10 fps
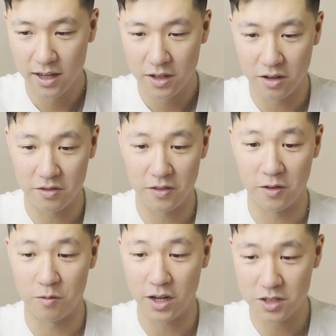You have
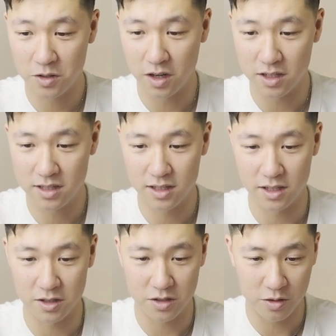different restaurants,
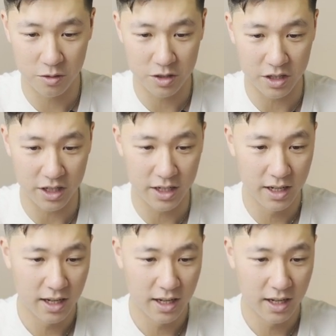there's sushi,